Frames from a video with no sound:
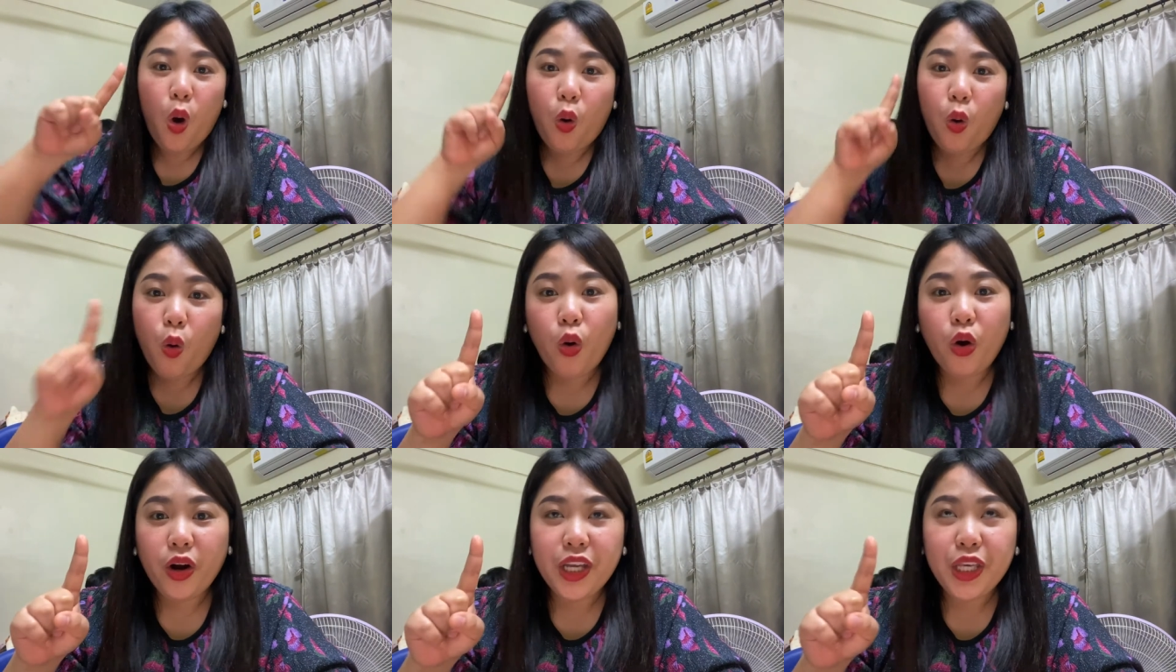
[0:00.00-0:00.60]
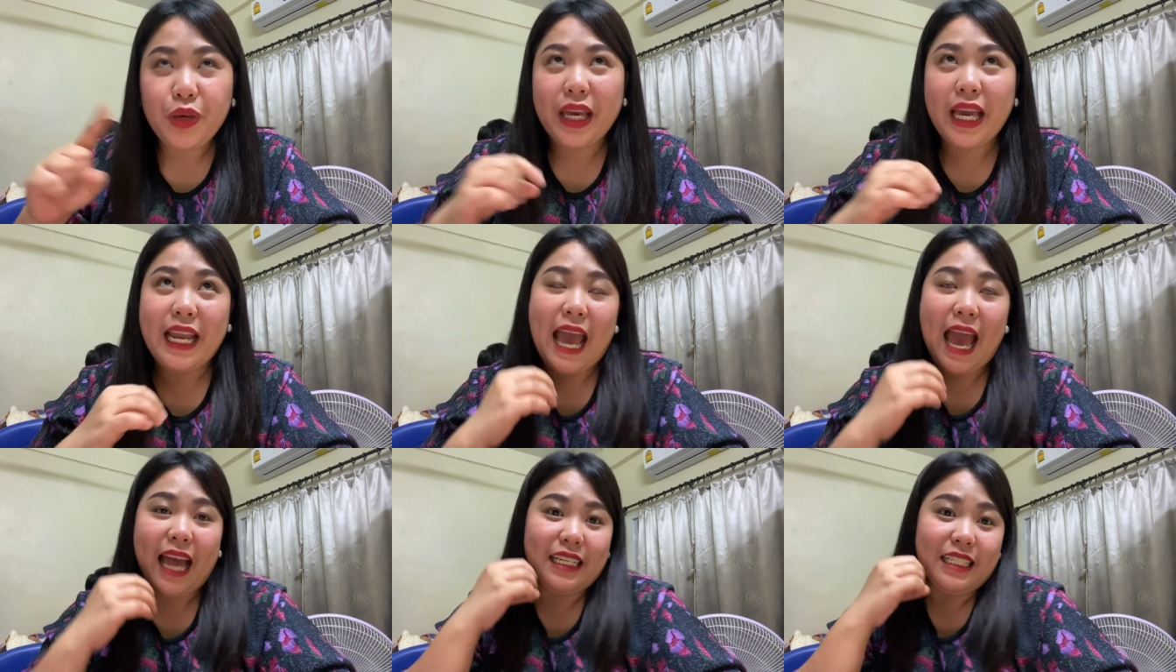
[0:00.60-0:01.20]
Or you can
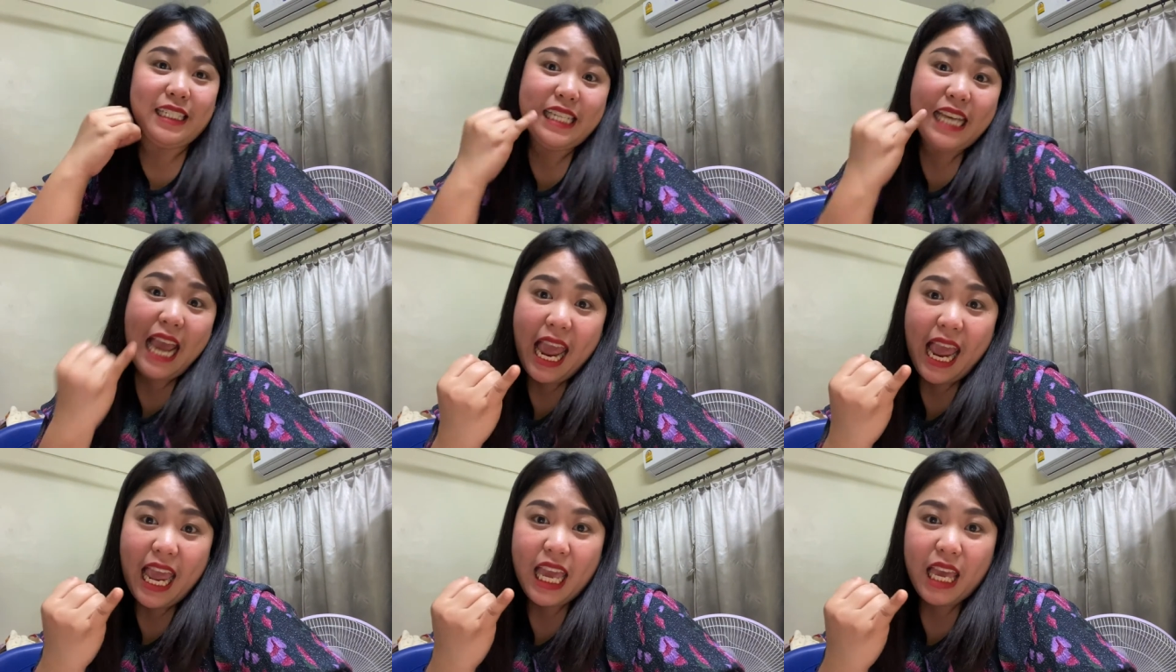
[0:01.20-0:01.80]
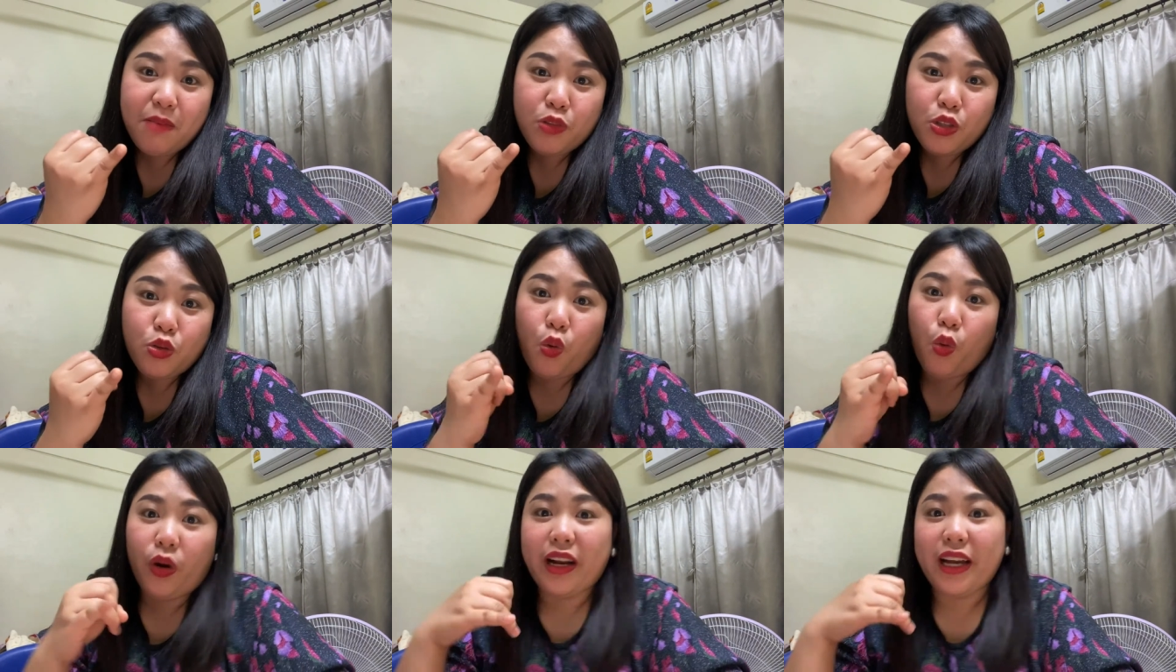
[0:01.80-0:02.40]
add games
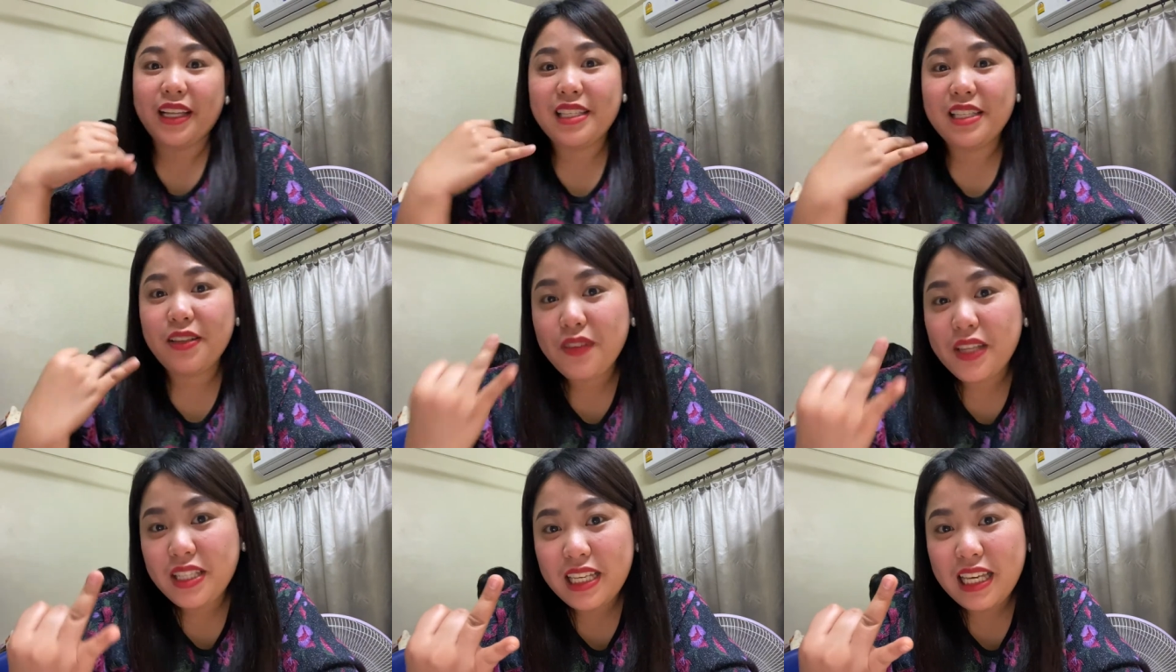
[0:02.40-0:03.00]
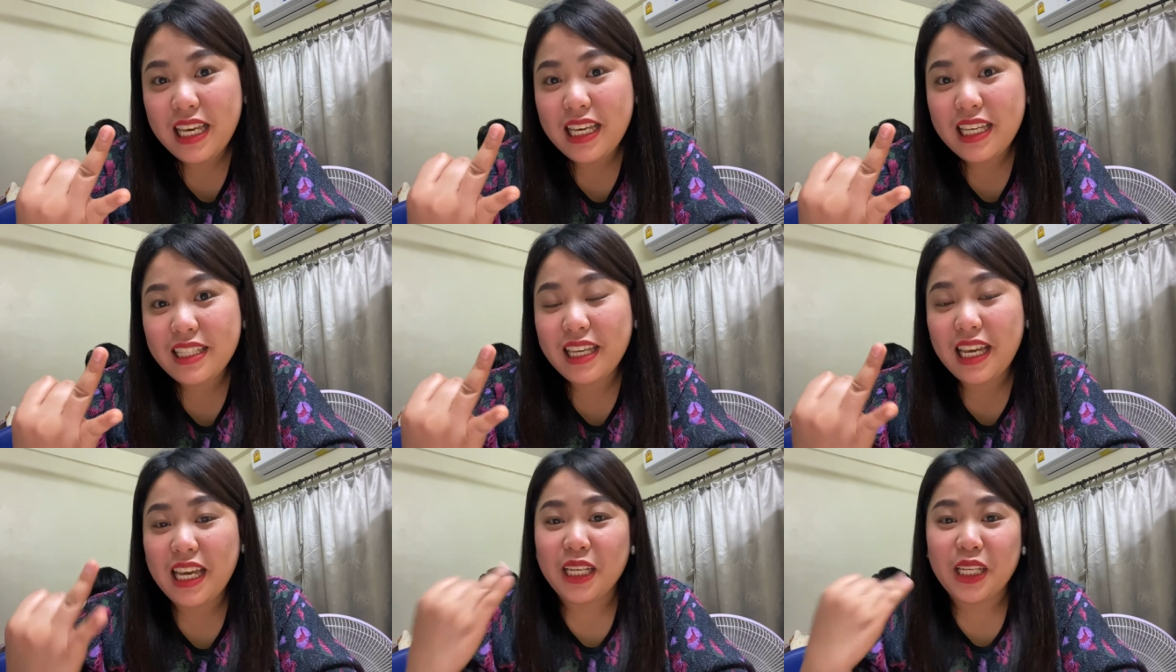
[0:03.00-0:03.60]
or activities
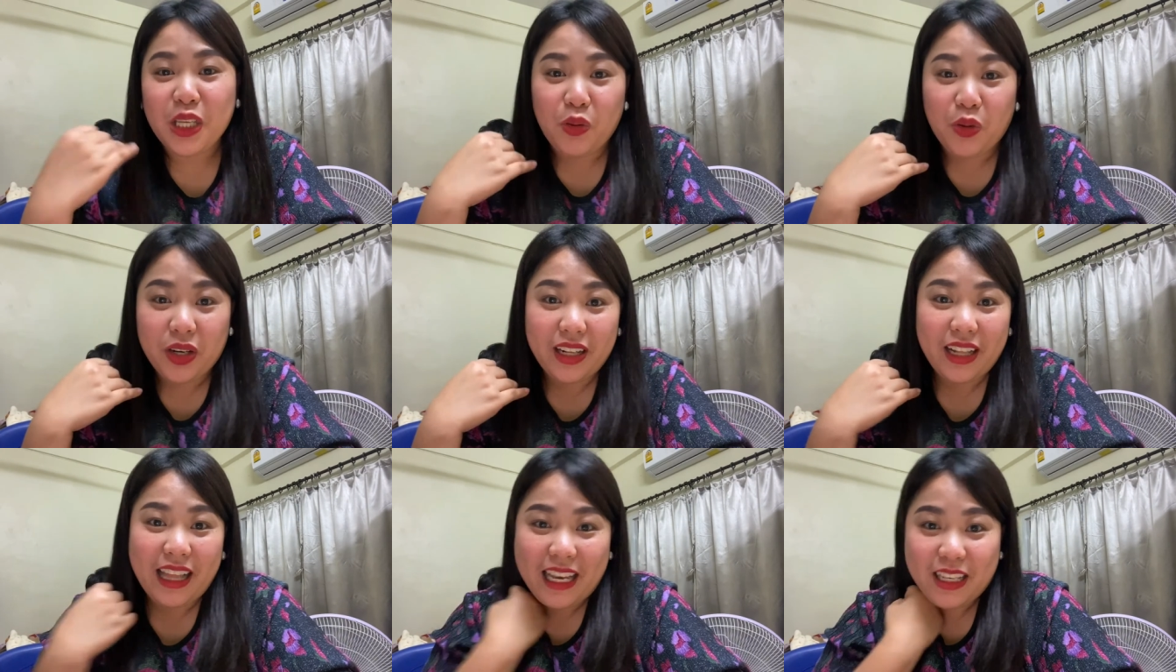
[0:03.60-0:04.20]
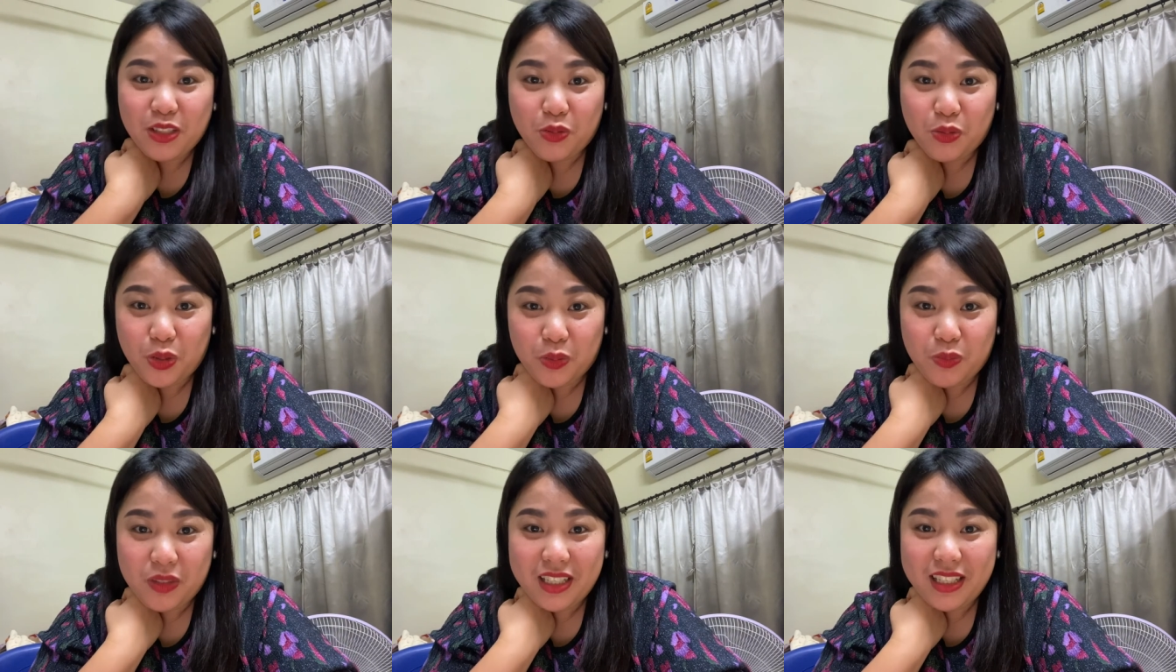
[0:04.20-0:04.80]
in your
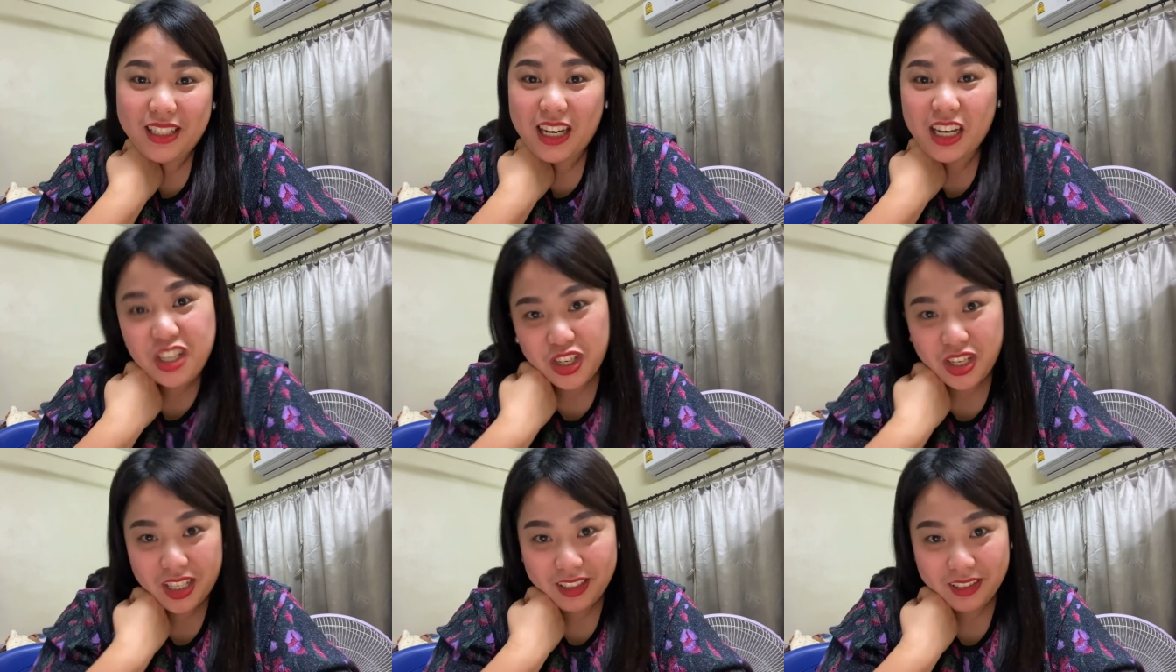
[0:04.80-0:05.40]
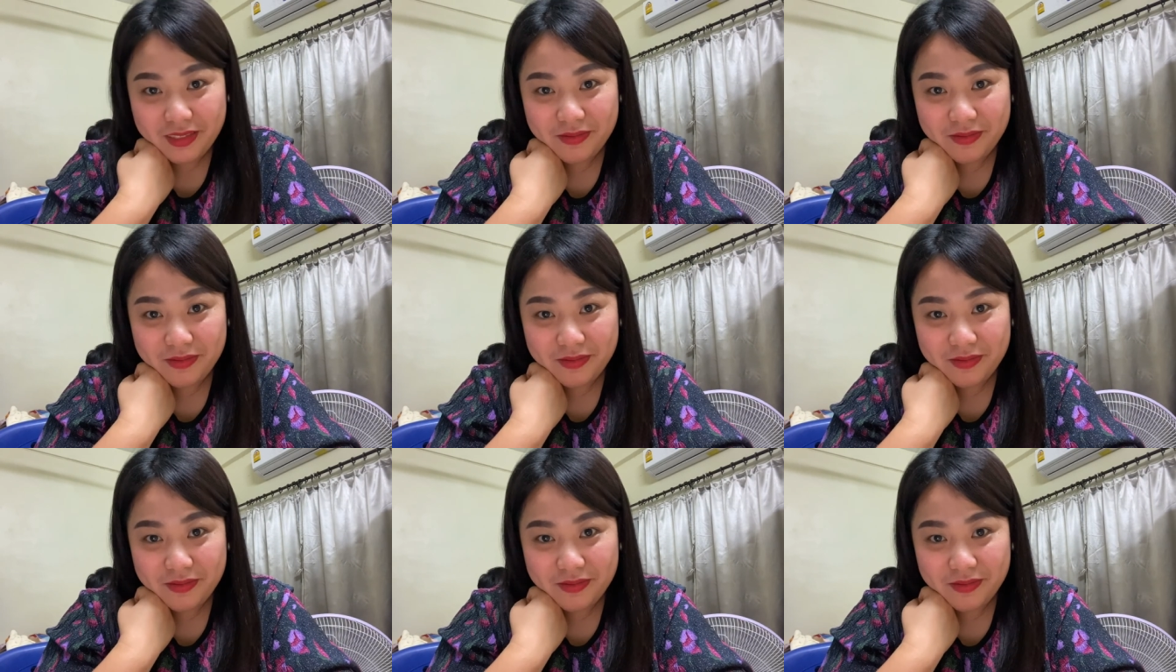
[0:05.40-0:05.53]
classroom discussion.